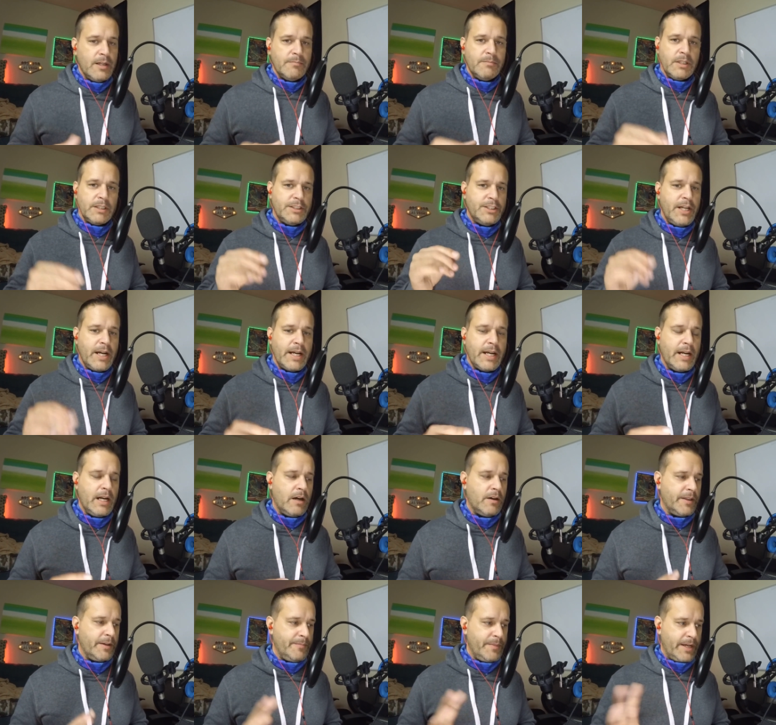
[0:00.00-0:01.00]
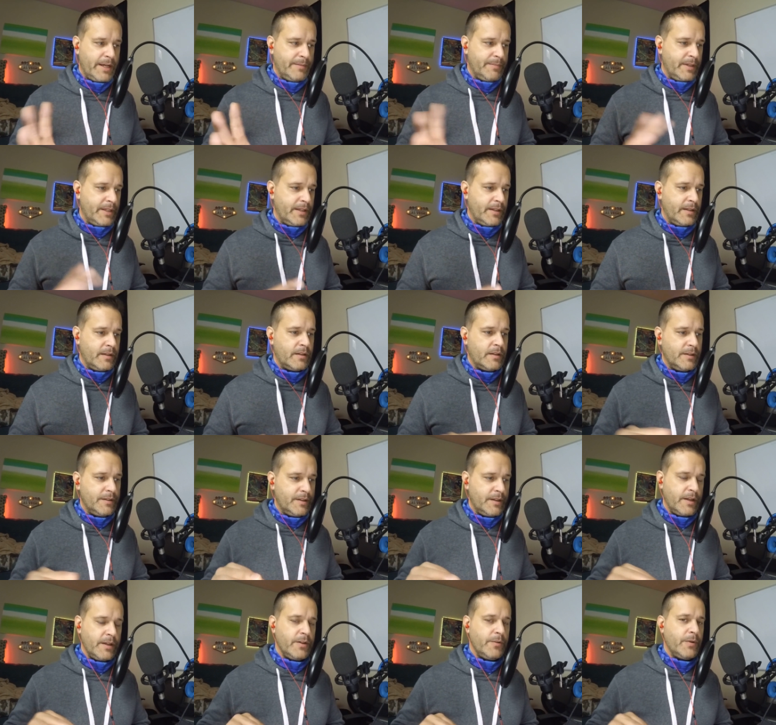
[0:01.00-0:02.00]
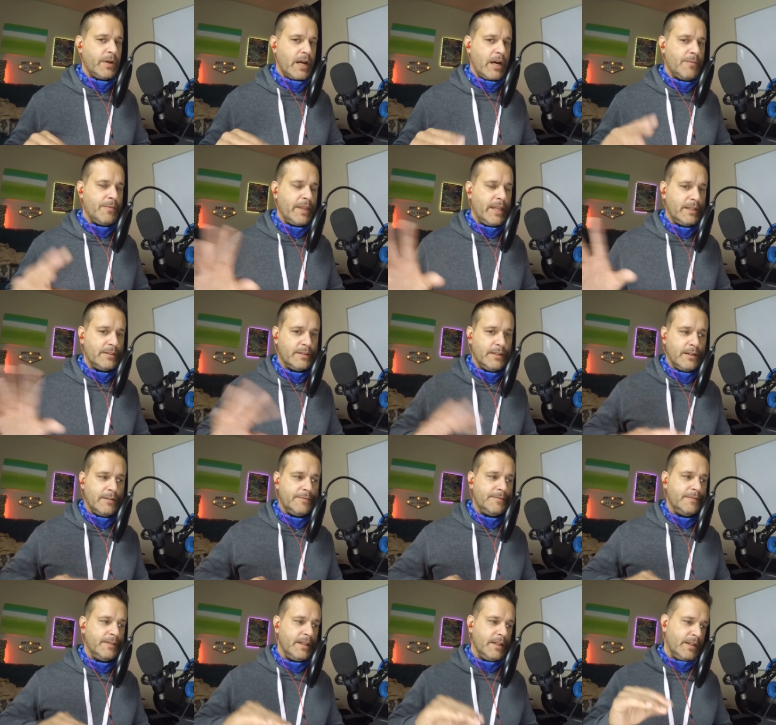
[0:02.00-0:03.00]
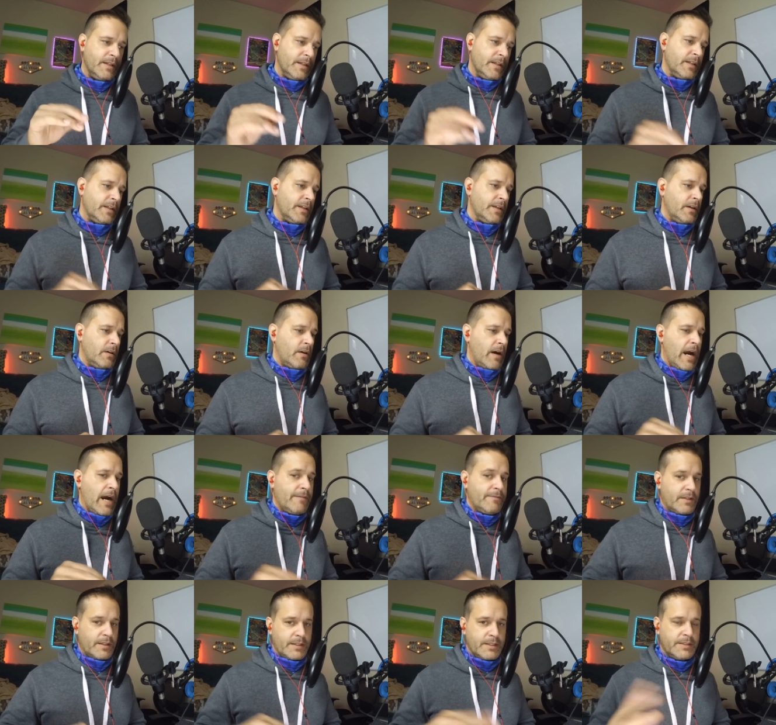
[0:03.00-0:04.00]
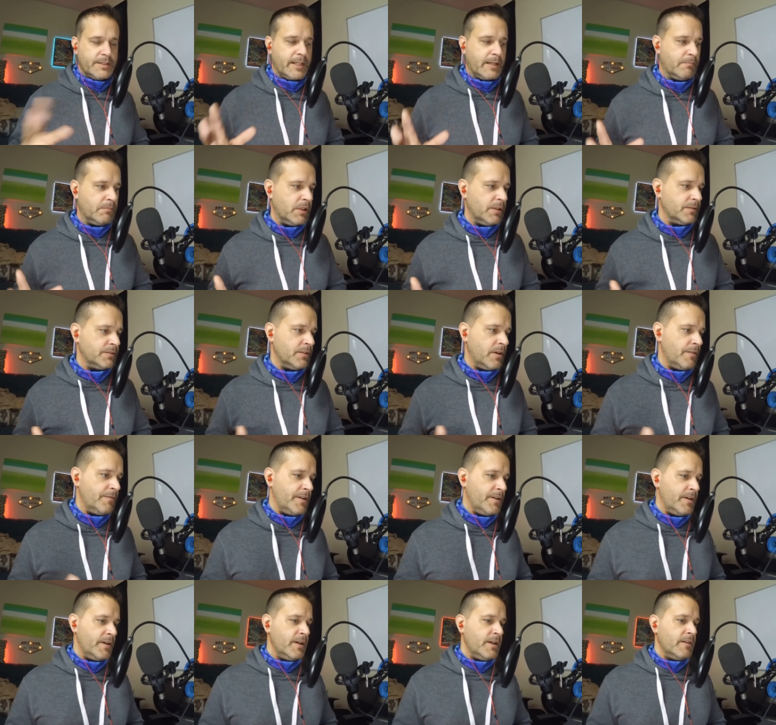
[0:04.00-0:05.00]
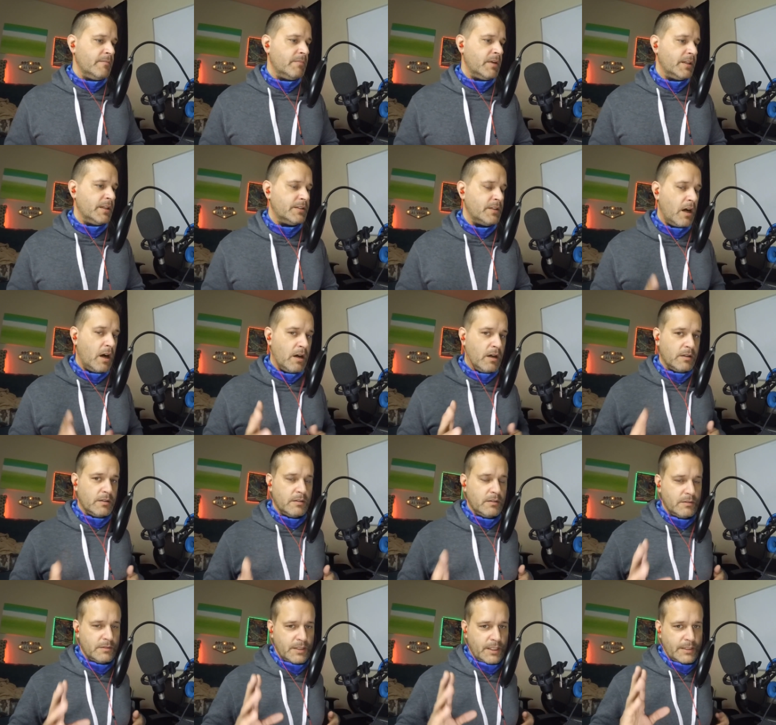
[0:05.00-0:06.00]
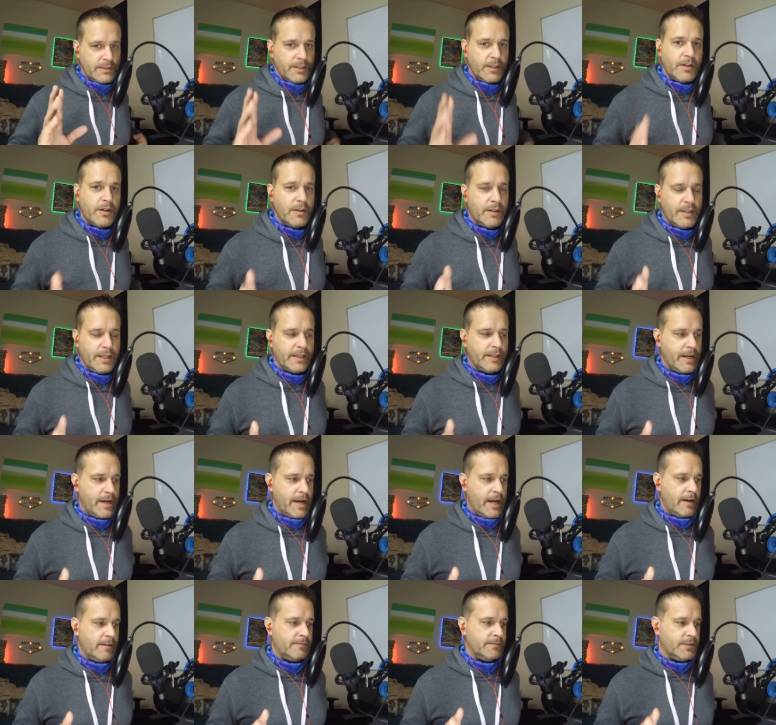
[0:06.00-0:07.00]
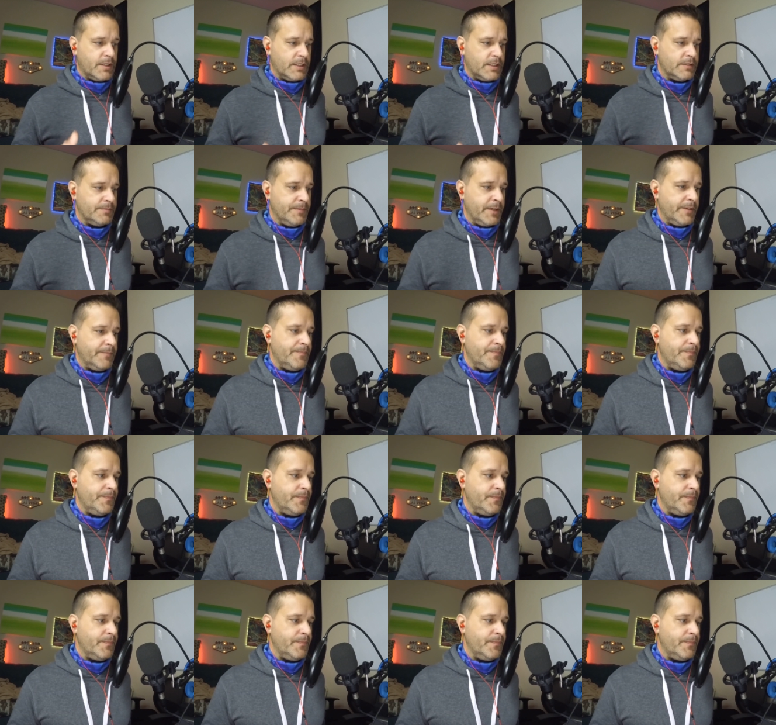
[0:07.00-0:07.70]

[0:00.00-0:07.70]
But check it out. They may be continuing on with that stuff, you know, after this thing blows over. But it's a good thing to have. Trust me.